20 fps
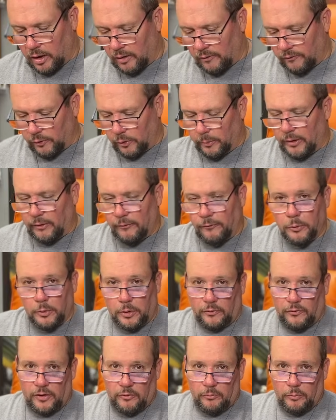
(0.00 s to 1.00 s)
for about
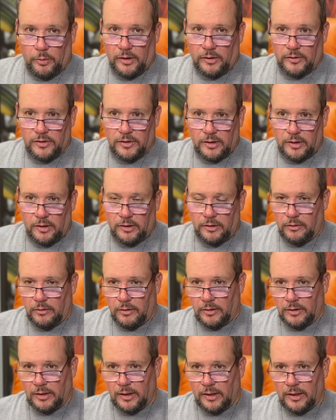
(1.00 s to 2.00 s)
$45, and you
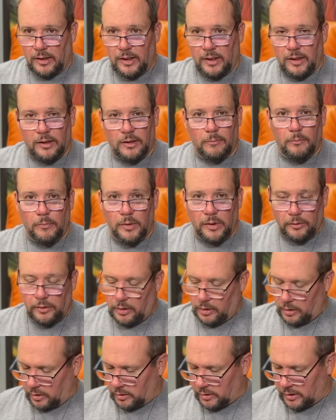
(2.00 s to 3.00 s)
can tie 80
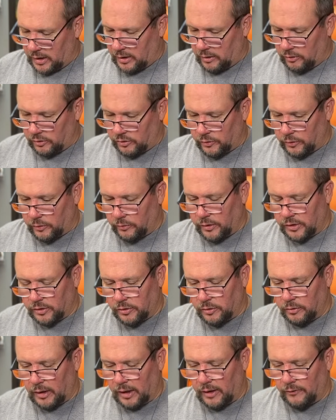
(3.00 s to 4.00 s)
billion tails for the rest of
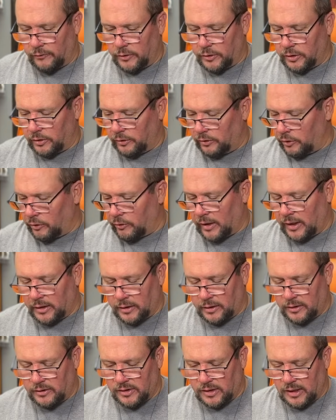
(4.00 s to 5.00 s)
your life until your
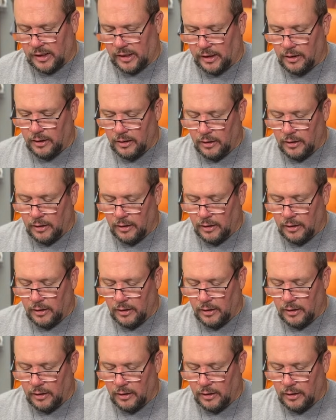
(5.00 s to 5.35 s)
grandkids die.